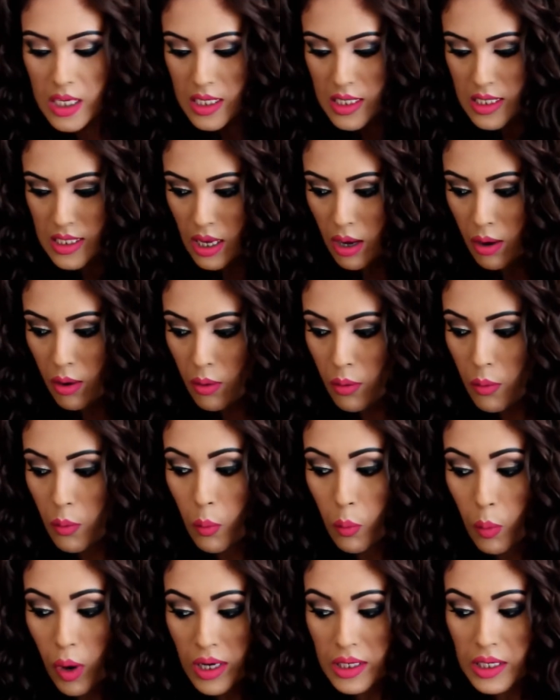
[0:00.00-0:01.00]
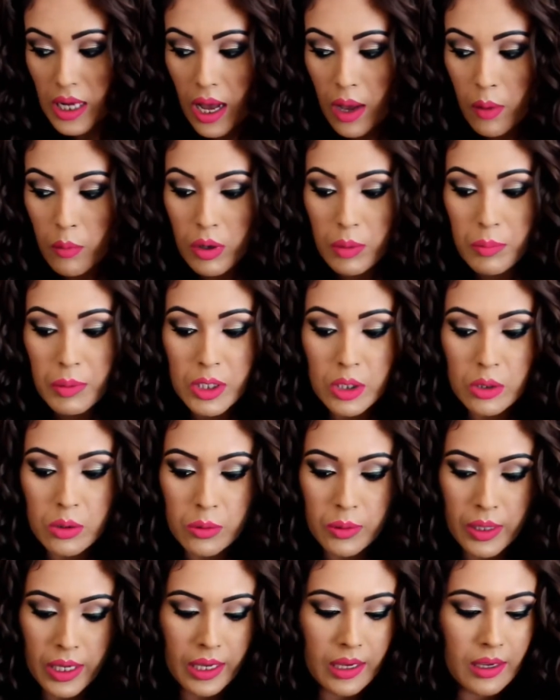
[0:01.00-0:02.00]
So what I will be
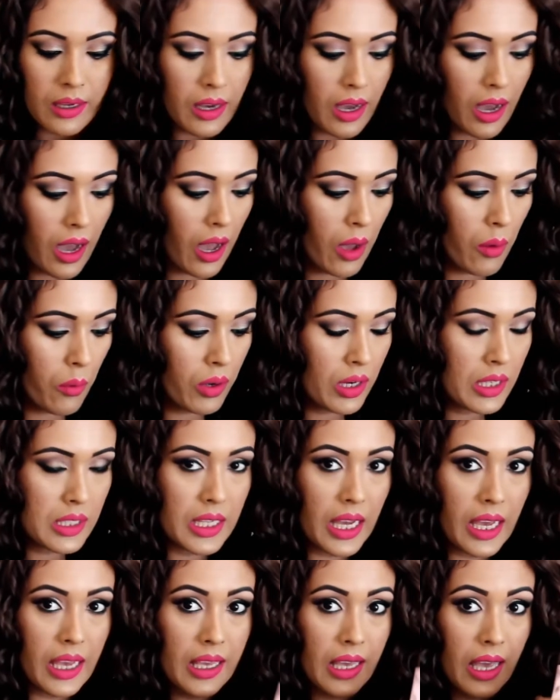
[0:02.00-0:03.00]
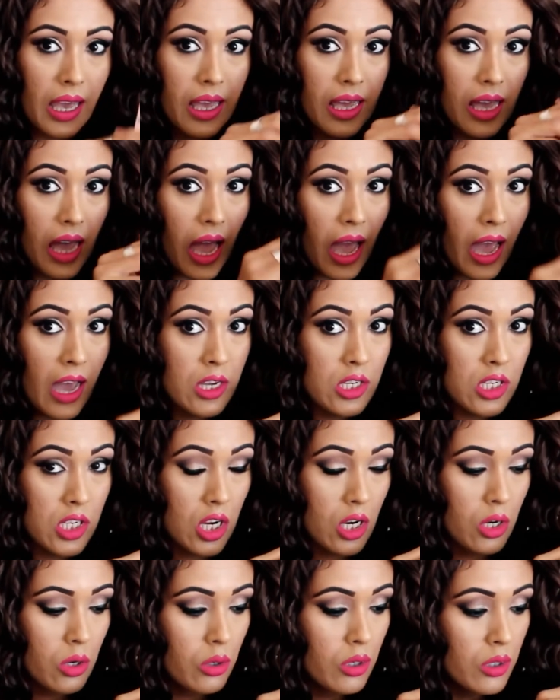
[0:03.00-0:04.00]
doing, I will take a
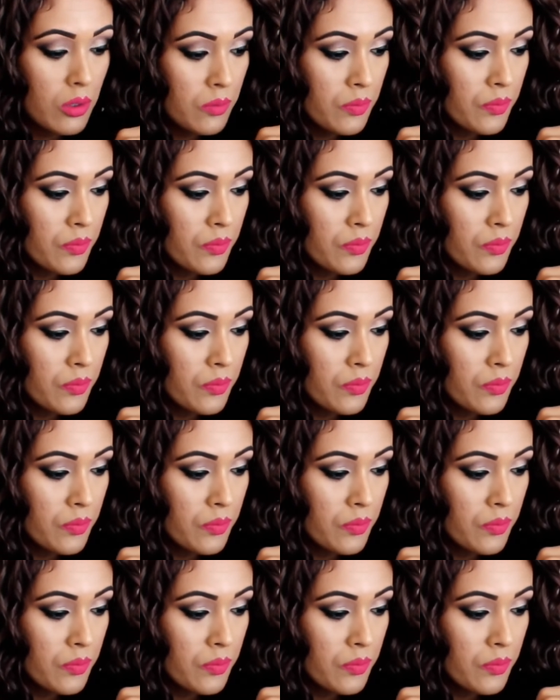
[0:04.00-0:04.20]
eyeshadow.